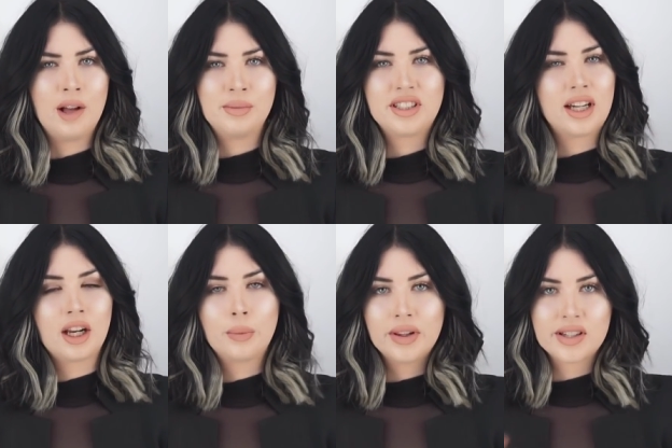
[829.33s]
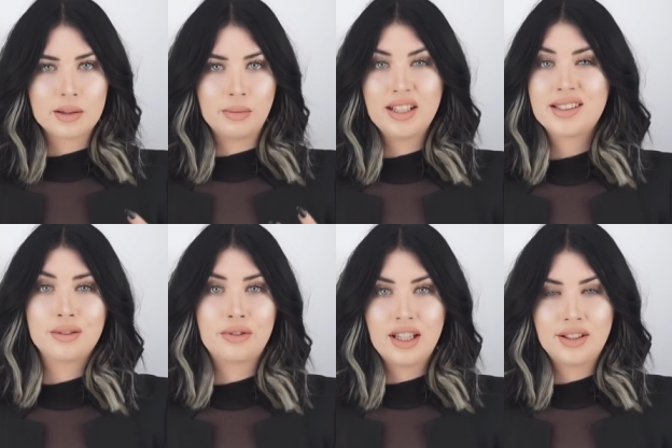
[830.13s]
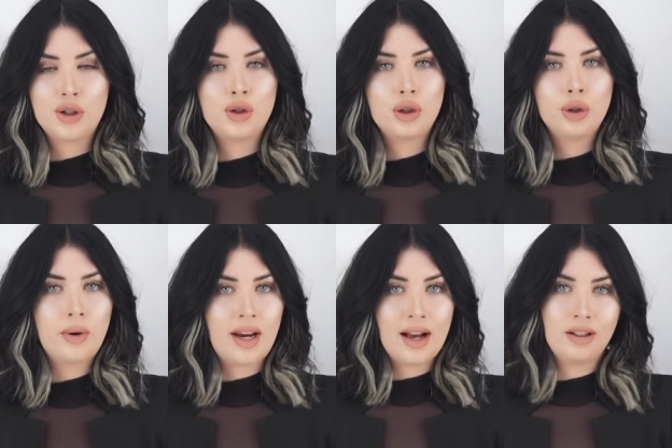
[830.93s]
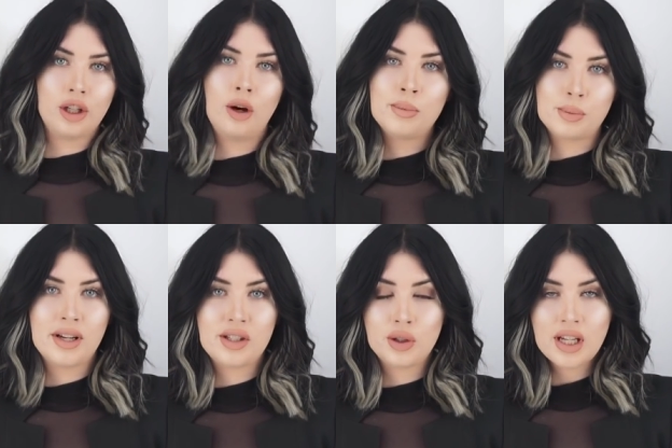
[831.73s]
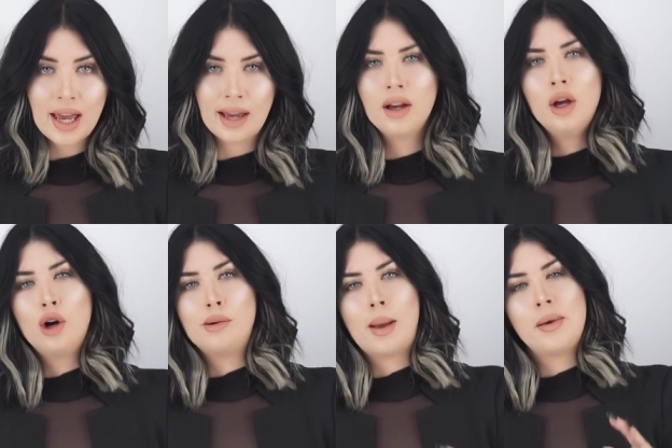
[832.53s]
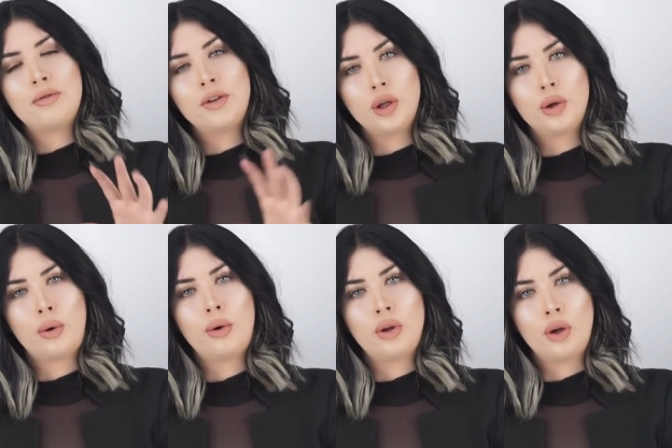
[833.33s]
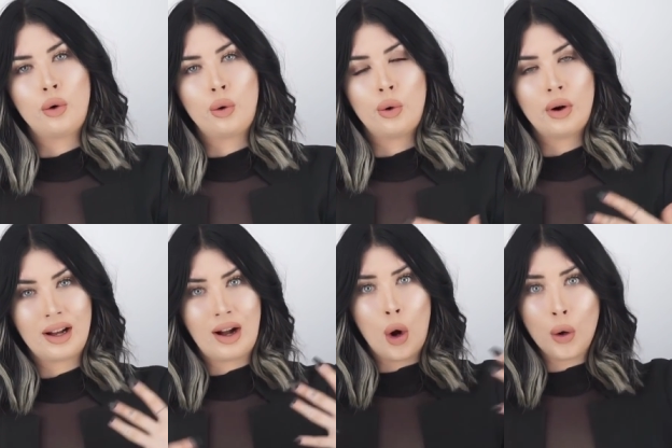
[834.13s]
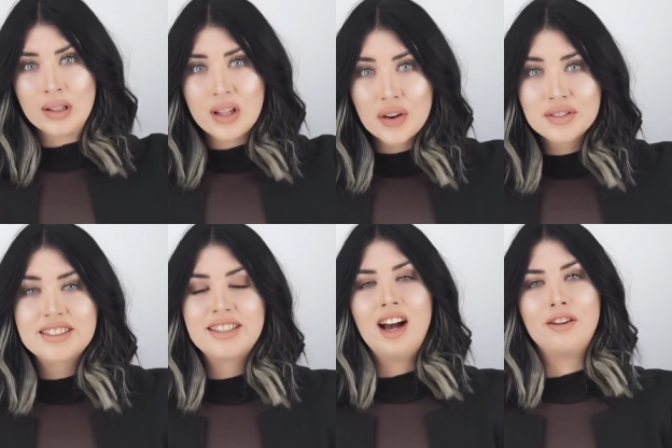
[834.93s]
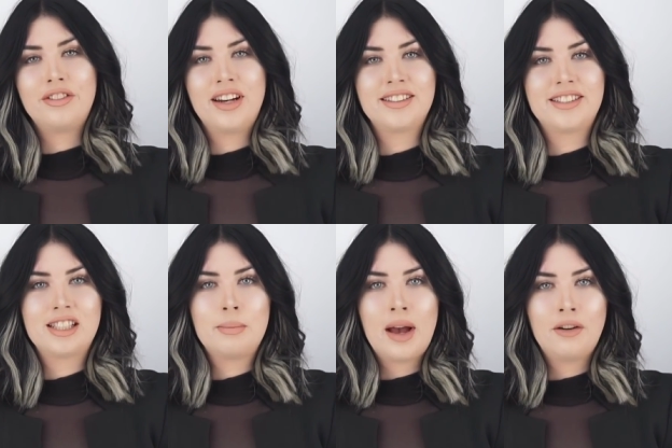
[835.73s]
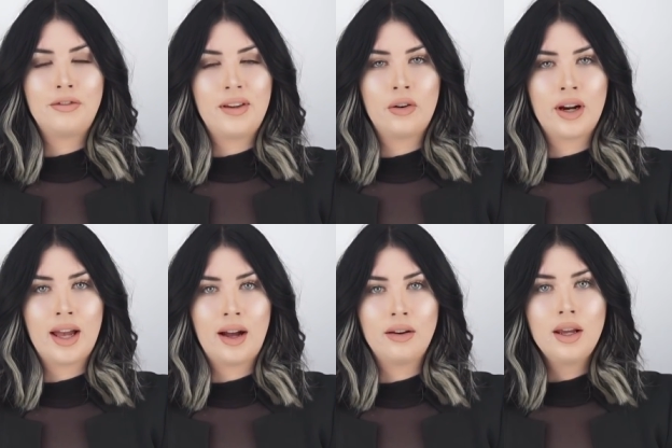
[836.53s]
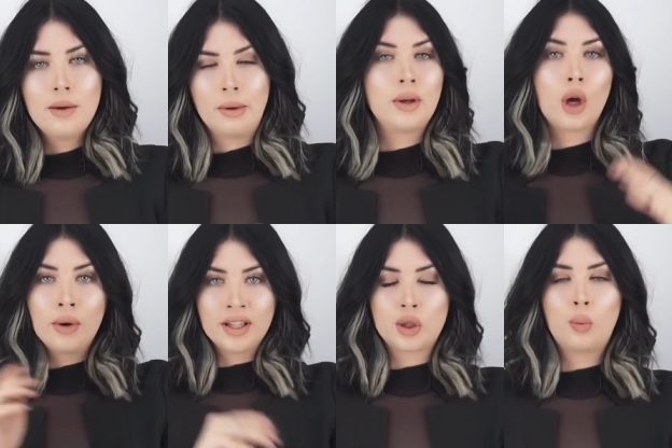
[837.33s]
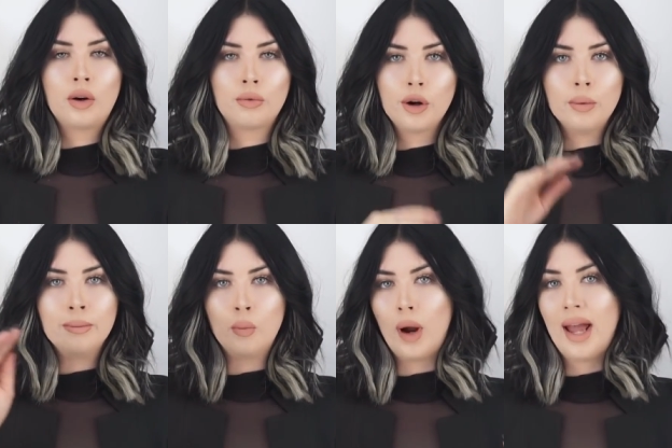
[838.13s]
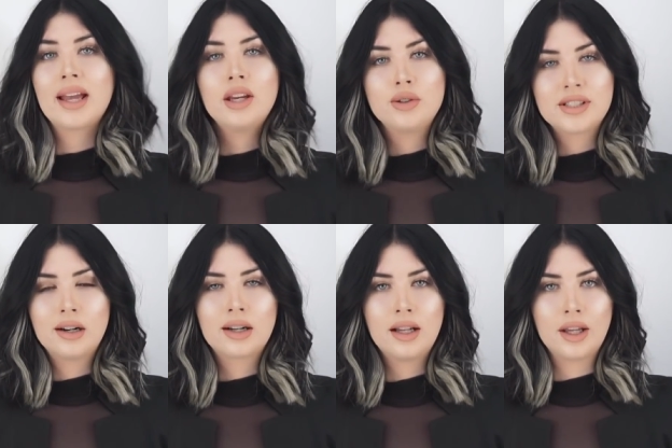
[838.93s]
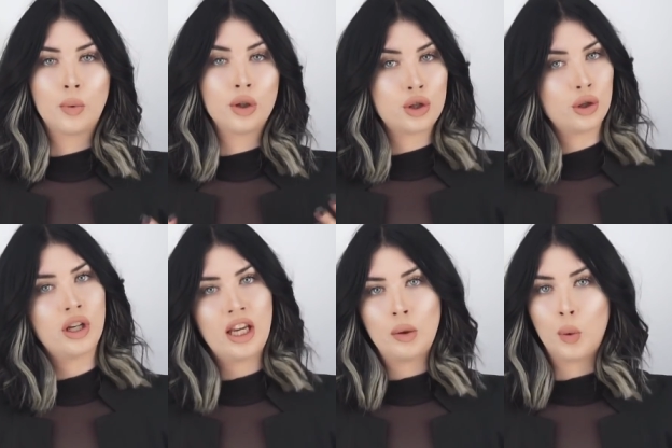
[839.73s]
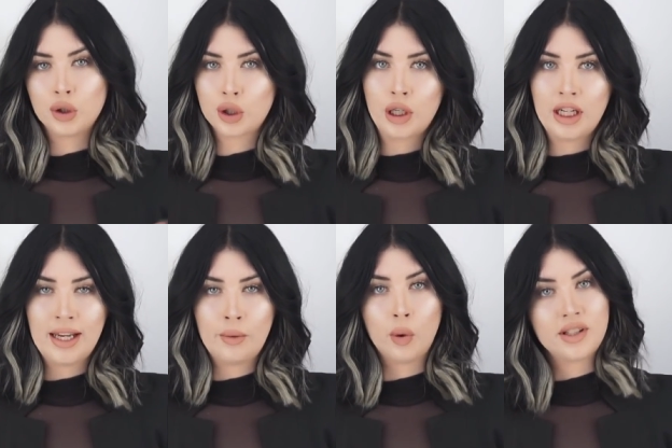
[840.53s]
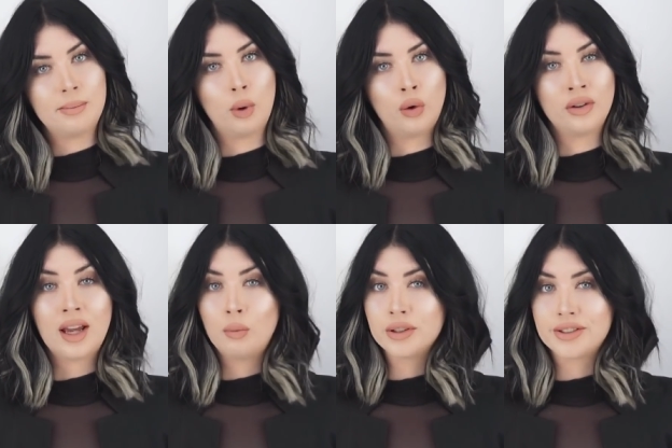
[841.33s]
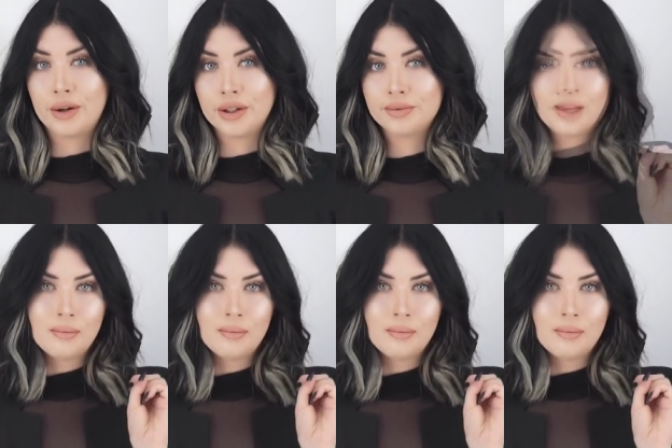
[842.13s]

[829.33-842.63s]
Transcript: Um, starting with some lists of things to do and how you can optimize your day. Or maybe for you, you own a lot of stuff and it's just about figuring out, maybe going into one room, where can you start culling, what do you need, what don't you need, what's important and what's not.